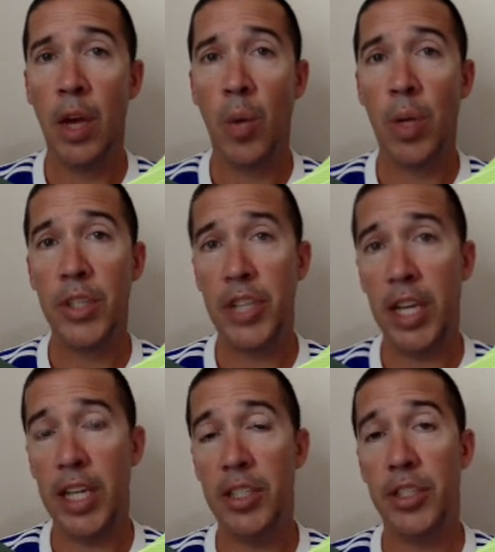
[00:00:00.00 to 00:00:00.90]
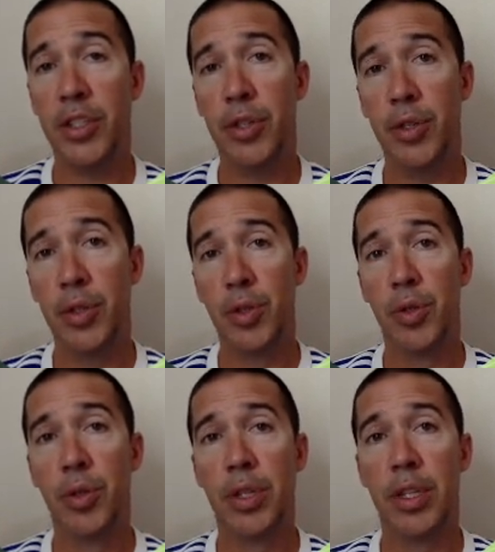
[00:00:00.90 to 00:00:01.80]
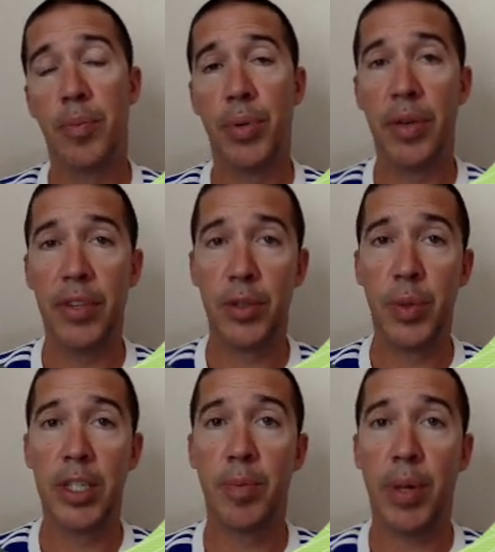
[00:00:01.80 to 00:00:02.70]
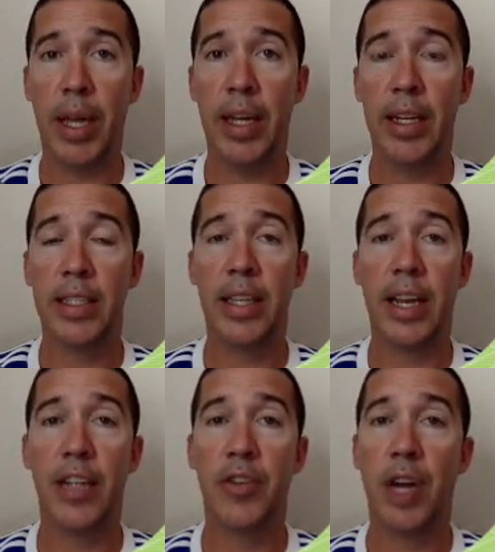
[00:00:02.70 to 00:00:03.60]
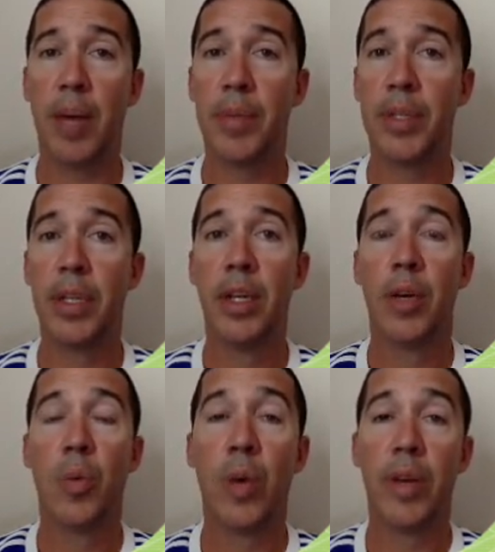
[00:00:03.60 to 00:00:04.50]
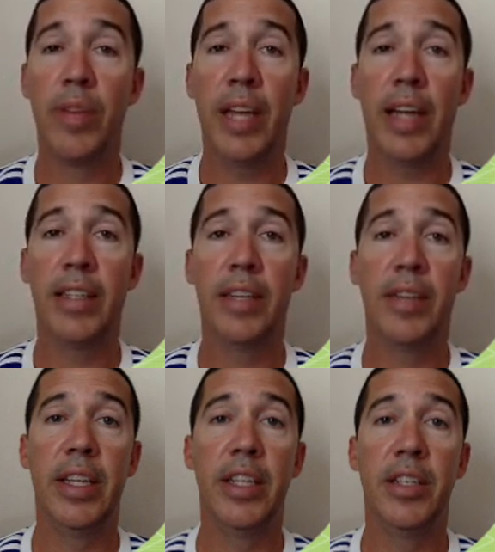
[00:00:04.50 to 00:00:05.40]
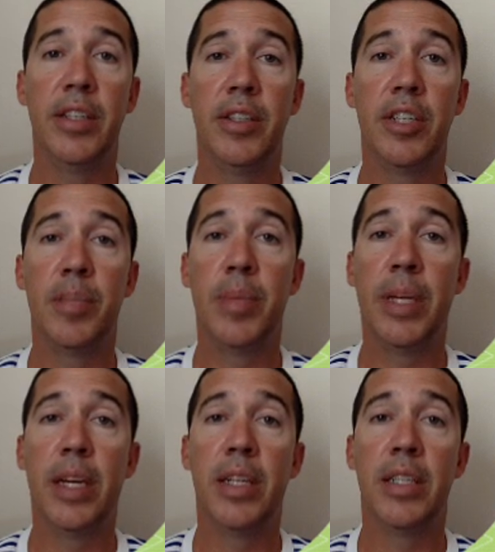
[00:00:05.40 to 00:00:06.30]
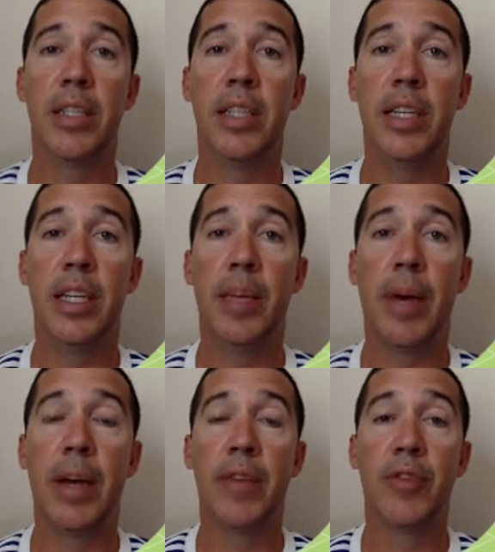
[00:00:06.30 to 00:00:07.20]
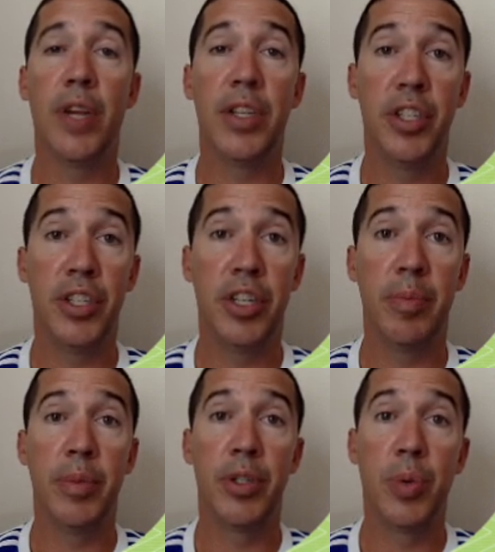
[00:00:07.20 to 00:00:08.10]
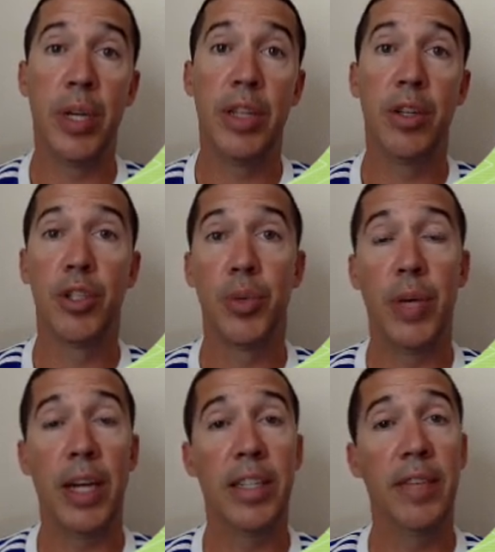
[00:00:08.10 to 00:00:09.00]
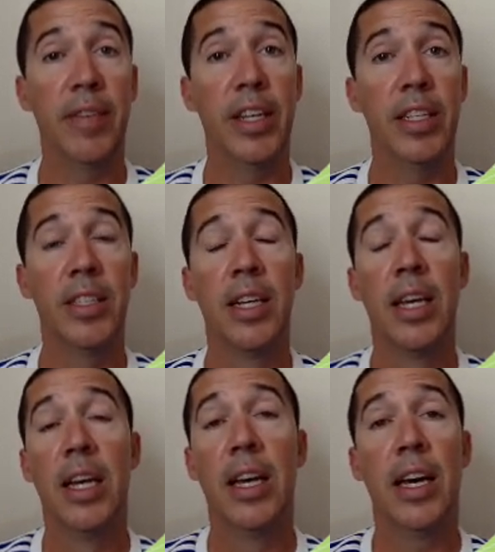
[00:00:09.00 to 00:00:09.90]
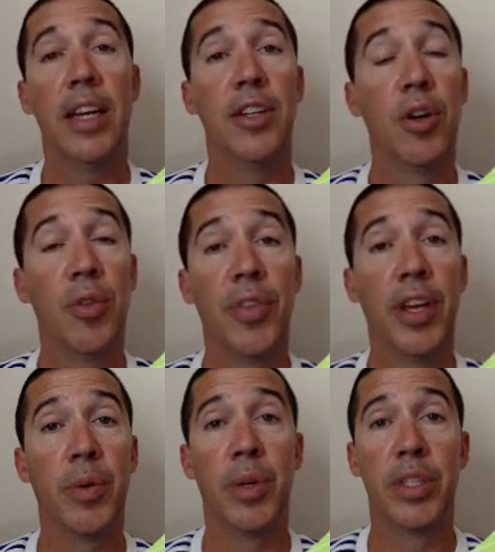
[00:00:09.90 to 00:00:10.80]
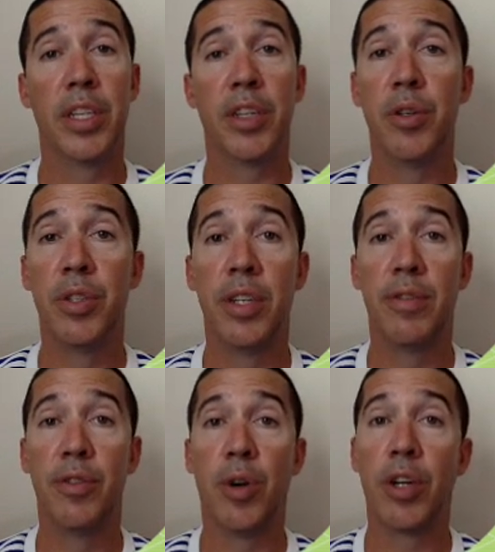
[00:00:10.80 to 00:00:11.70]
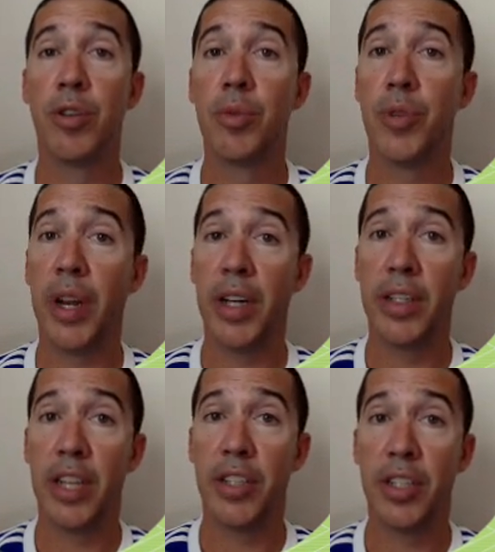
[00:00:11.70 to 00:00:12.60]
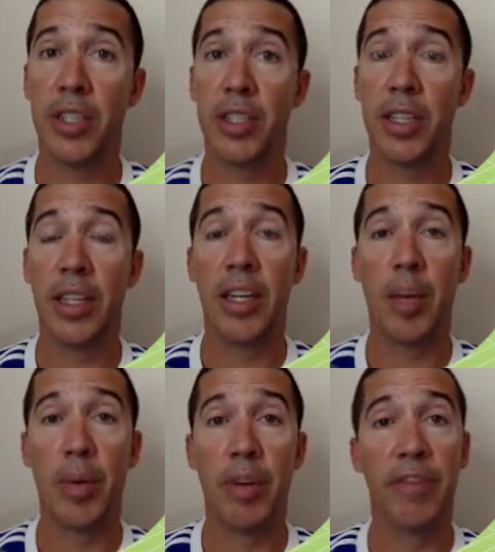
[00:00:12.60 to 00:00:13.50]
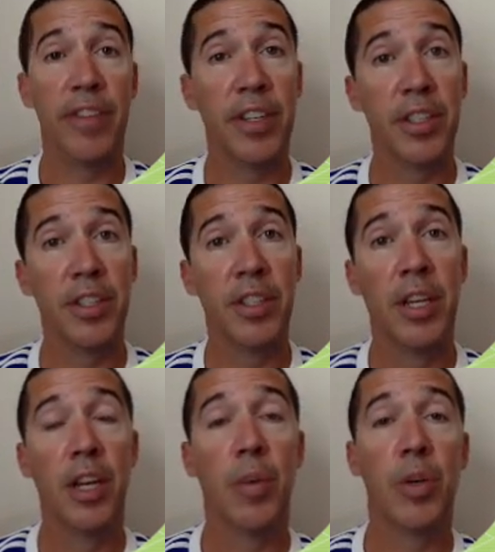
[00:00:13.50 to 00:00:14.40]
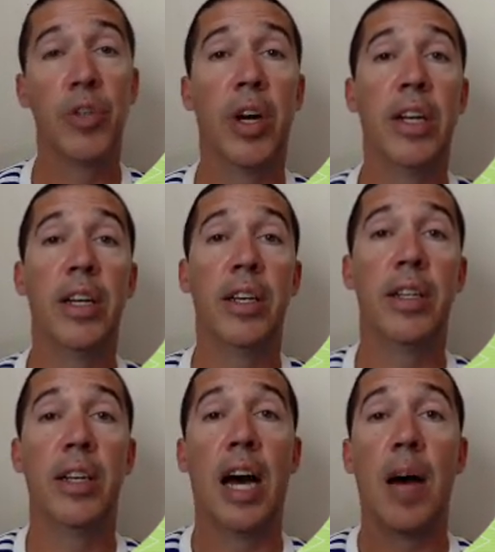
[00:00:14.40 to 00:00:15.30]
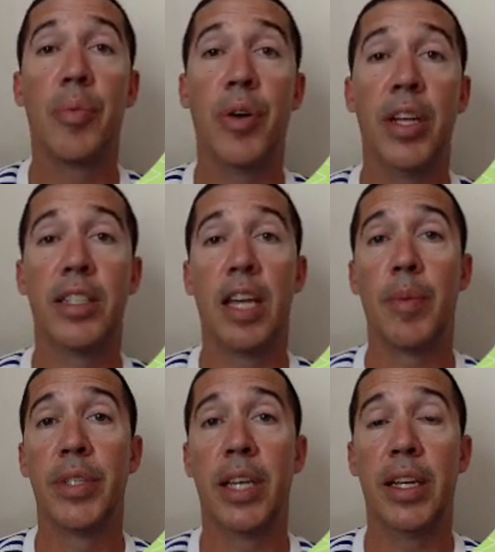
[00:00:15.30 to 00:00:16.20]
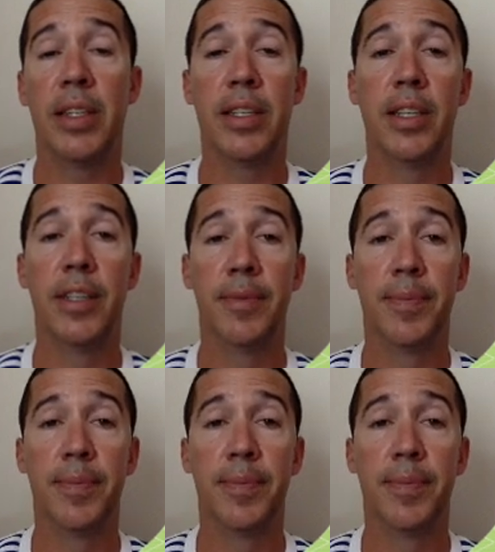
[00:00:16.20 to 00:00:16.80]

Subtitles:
One change to the previous week's plan is that I dropped one of the activities just because the amount of transition between those three activities I don't think was conducive to our group training sessions and the number of fields we're trying to operate simultaneously.